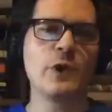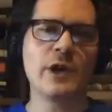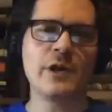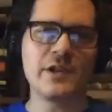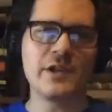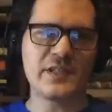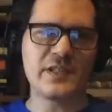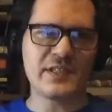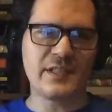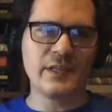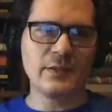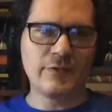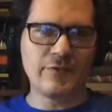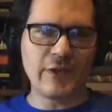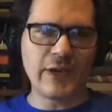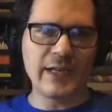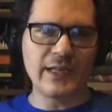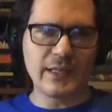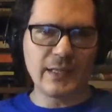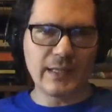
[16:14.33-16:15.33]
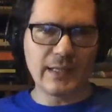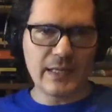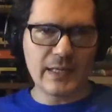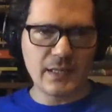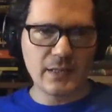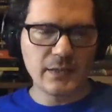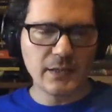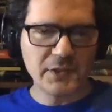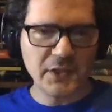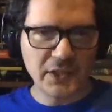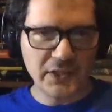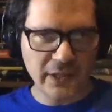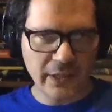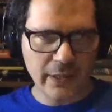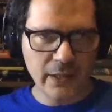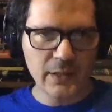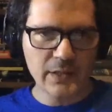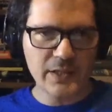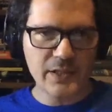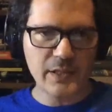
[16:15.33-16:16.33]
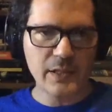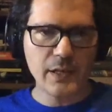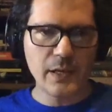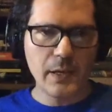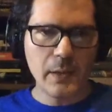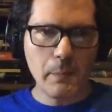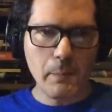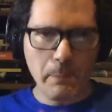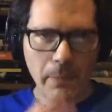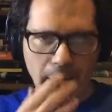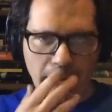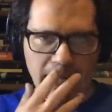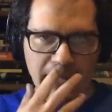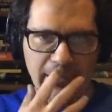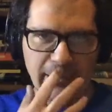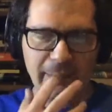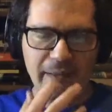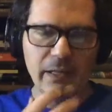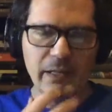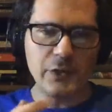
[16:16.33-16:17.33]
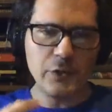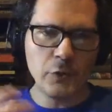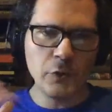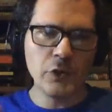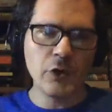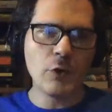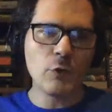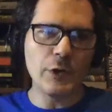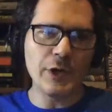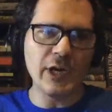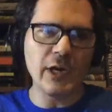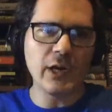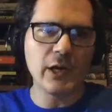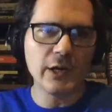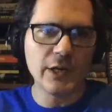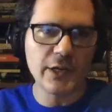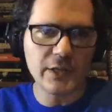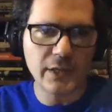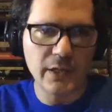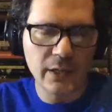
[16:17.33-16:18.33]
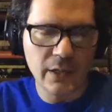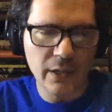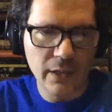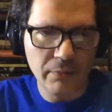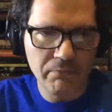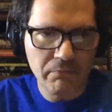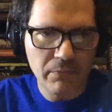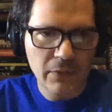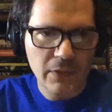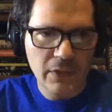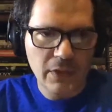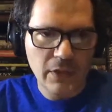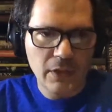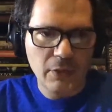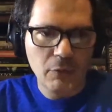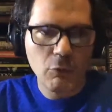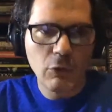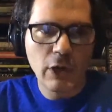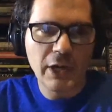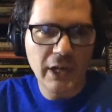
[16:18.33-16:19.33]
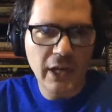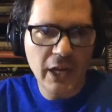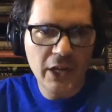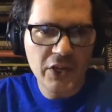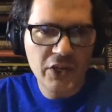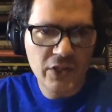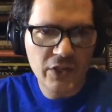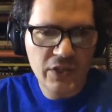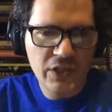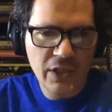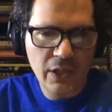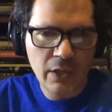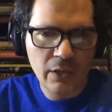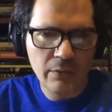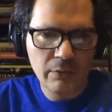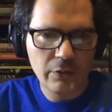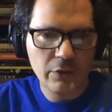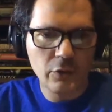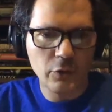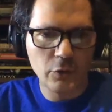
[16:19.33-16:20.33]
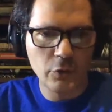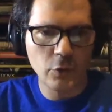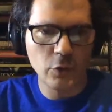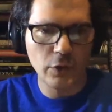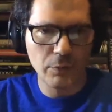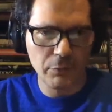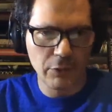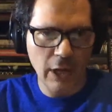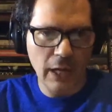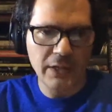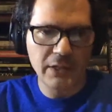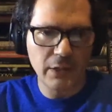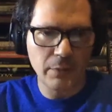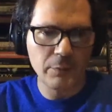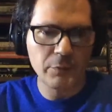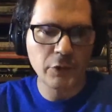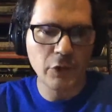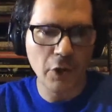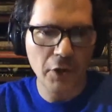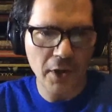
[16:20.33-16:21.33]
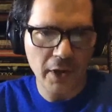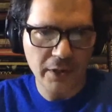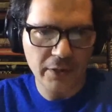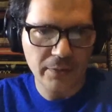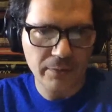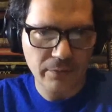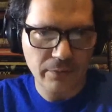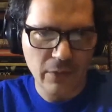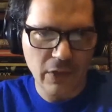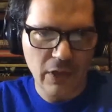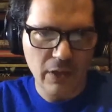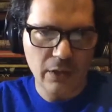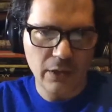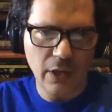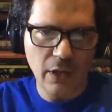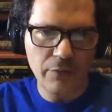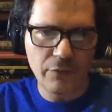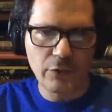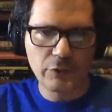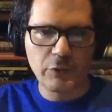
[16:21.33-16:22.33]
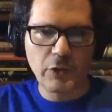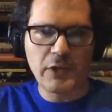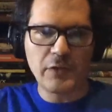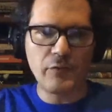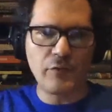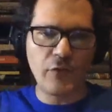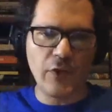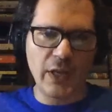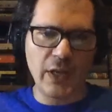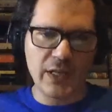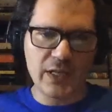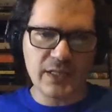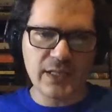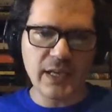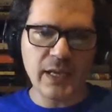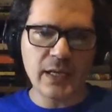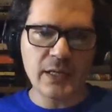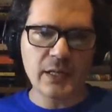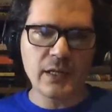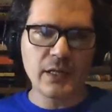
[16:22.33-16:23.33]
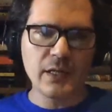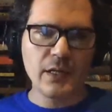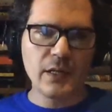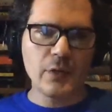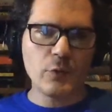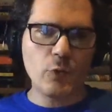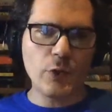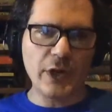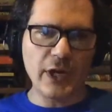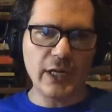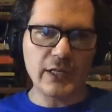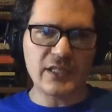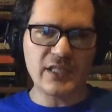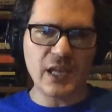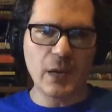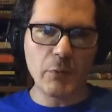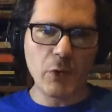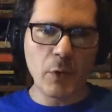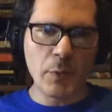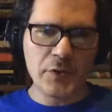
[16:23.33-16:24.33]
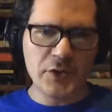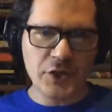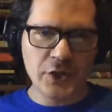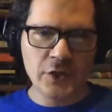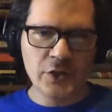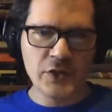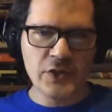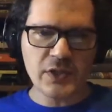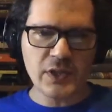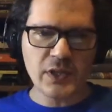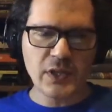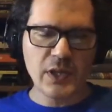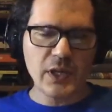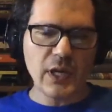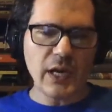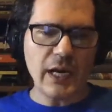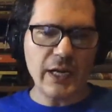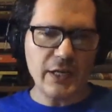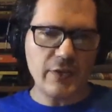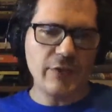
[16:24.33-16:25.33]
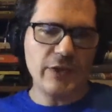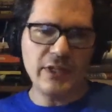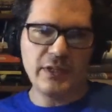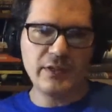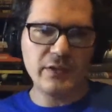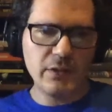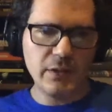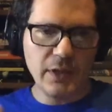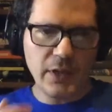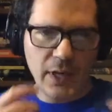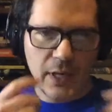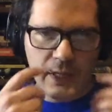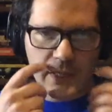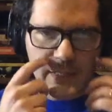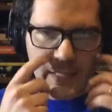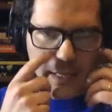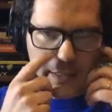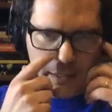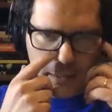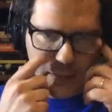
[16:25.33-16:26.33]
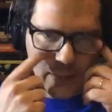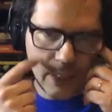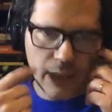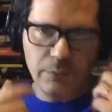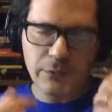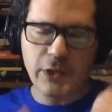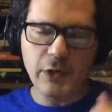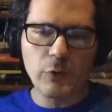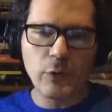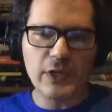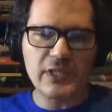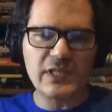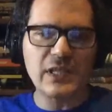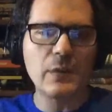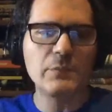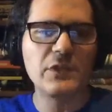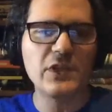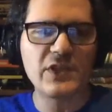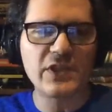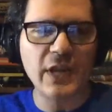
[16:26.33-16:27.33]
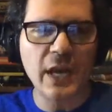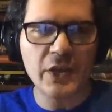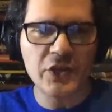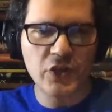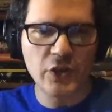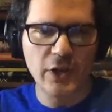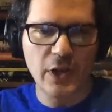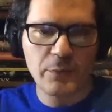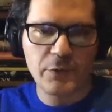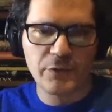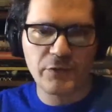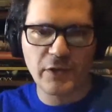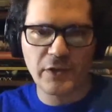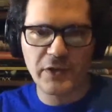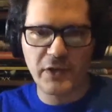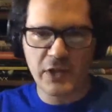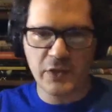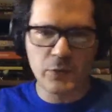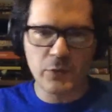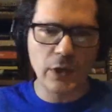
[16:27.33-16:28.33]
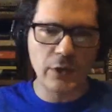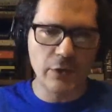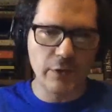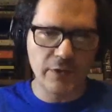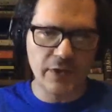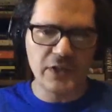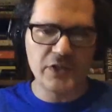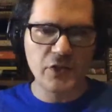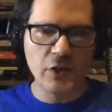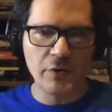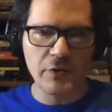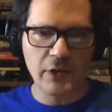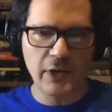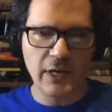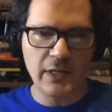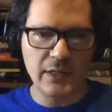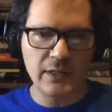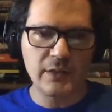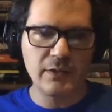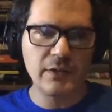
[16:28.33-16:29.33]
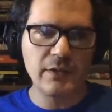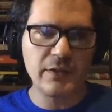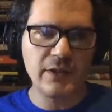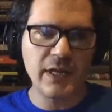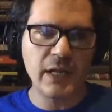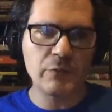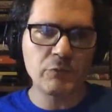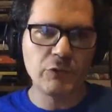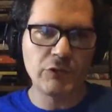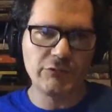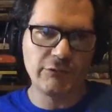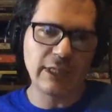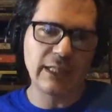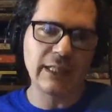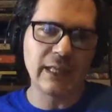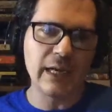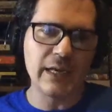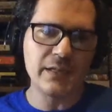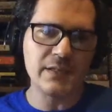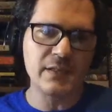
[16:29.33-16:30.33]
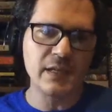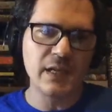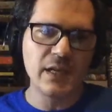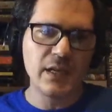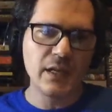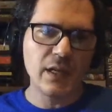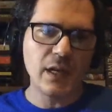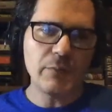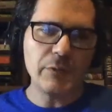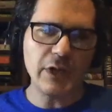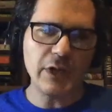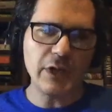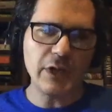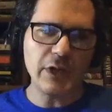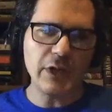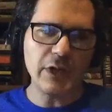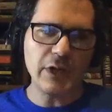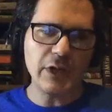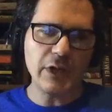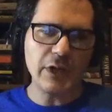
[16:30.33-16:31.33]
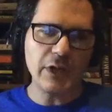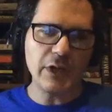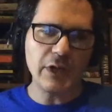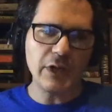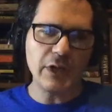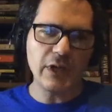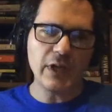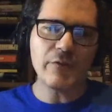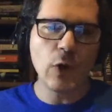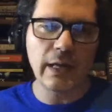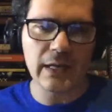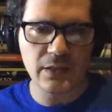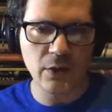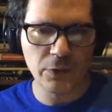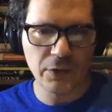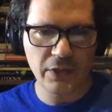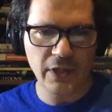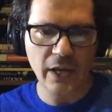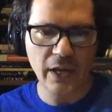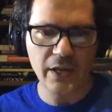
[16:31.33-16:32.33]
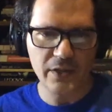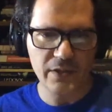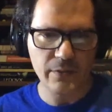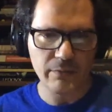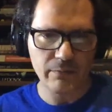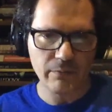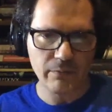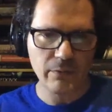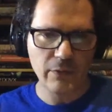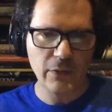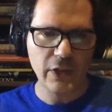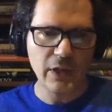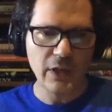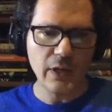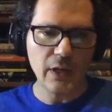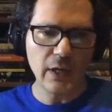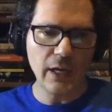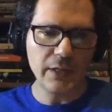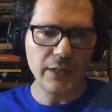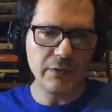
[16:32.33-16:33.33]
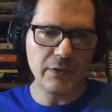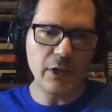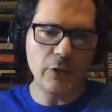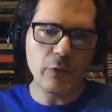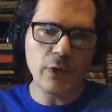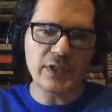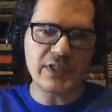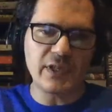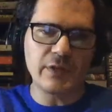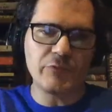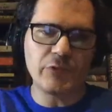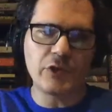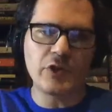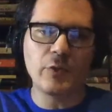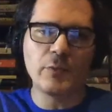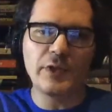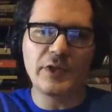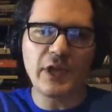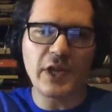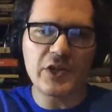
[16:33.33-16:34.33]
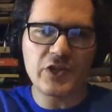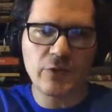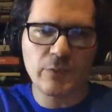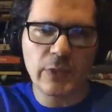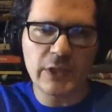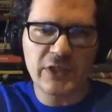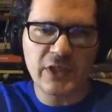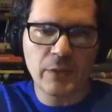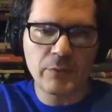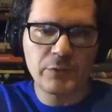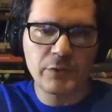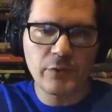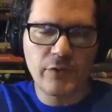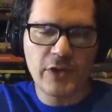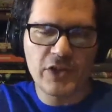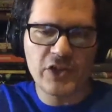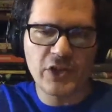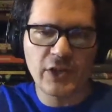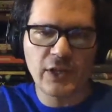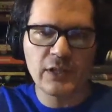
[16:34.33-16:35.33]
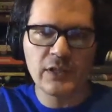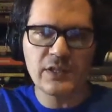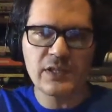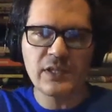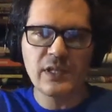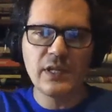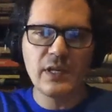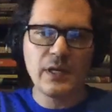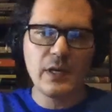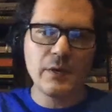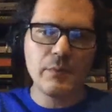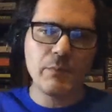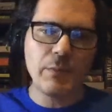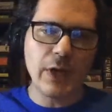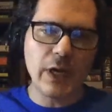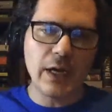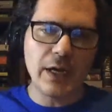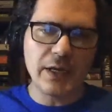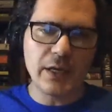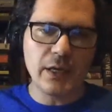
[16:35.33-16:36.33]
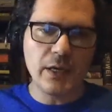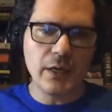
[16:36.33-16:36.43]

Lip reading: are still finalizing the details, but we hired one agency to do a branding project. They've already finished that. We had some options, and even inside the team, there was some discussion. I prefer this one or this other. And in the end, we realized, everyone has his own taste. And there was a recommendation by some professionals, but